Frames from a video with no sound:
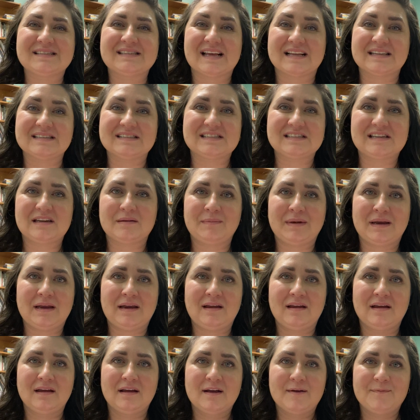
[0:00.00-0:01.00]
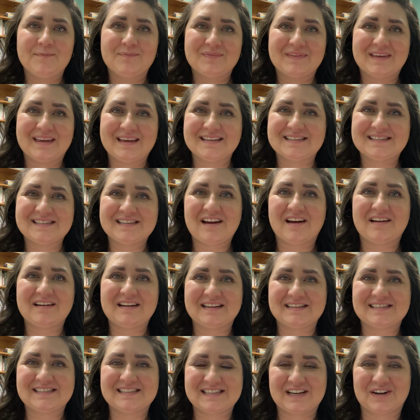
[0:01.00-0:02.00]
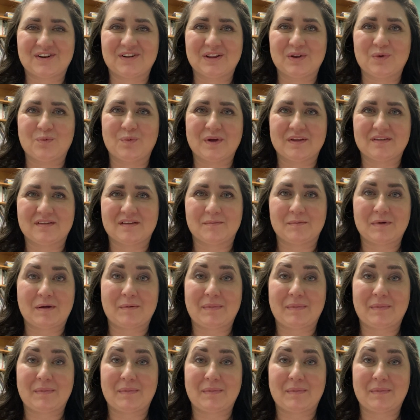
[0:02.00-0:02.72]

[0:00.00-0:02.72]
sense to me, is not necessarily wisdom.